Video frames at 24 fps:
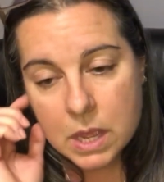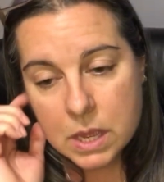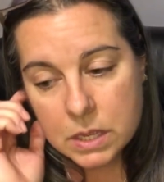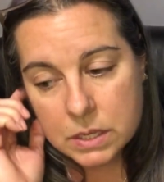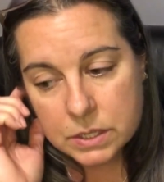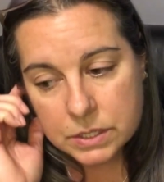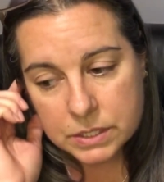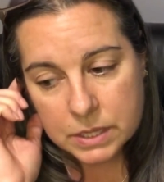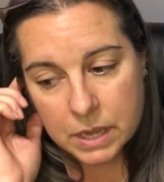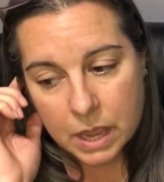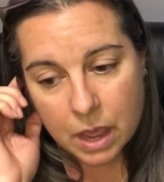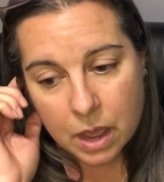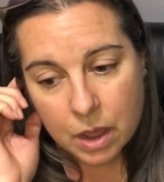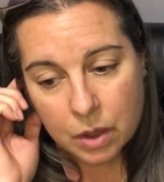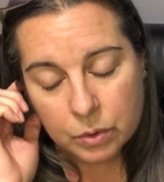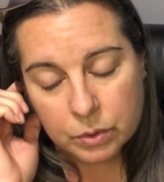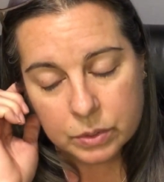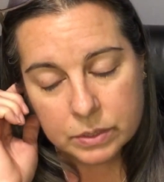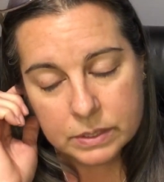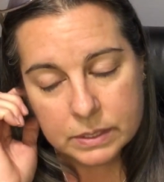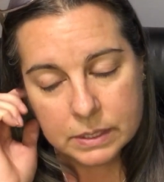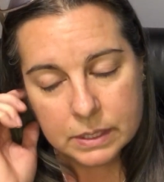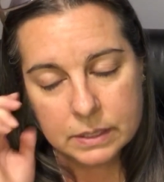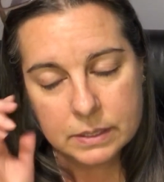So
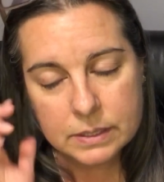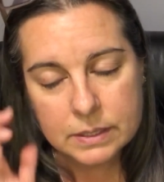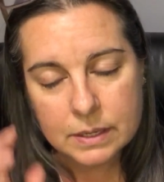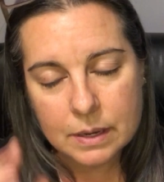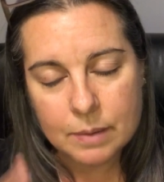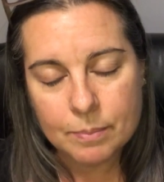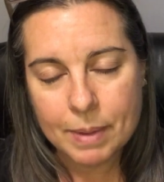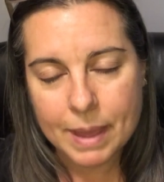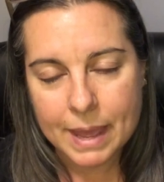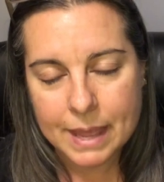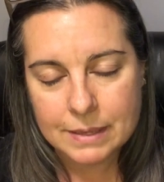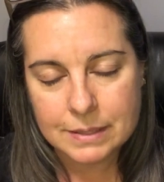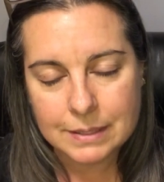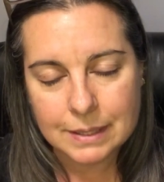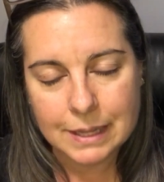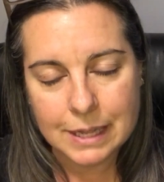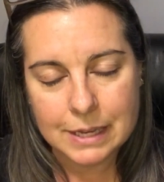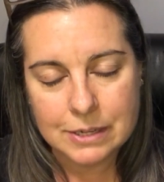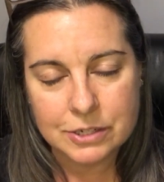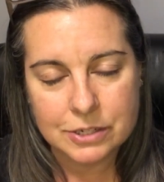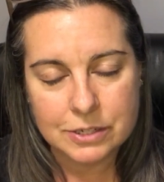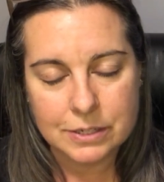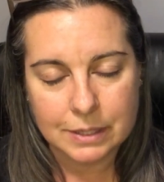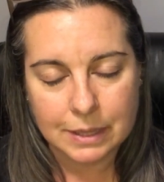since it passed
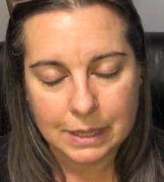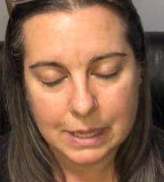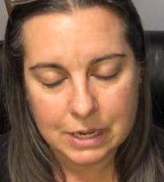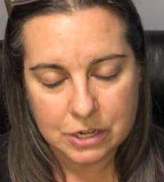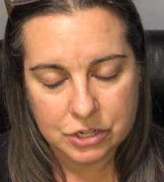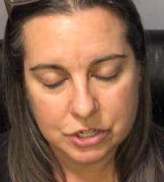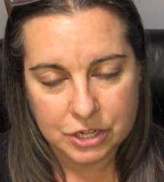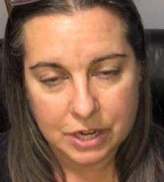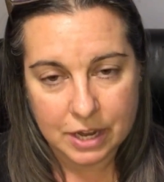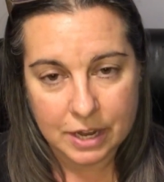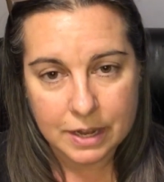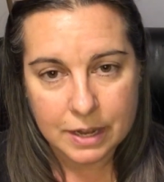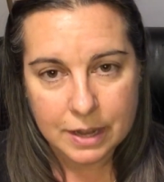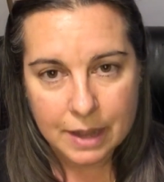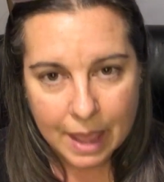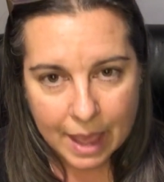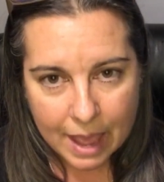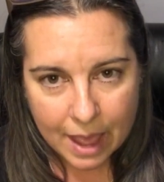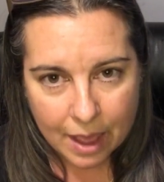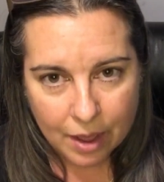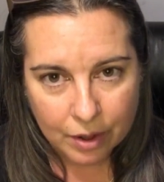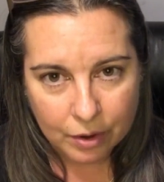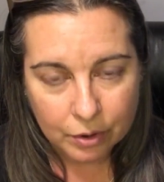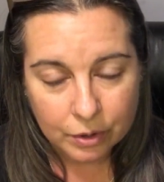legislation
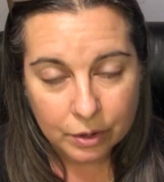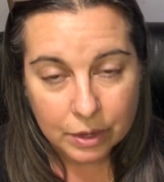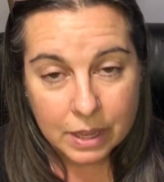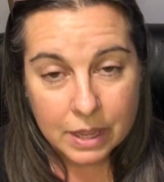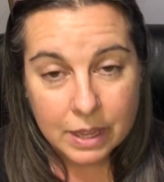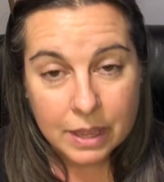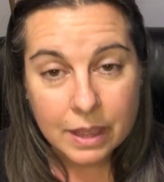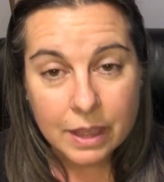now,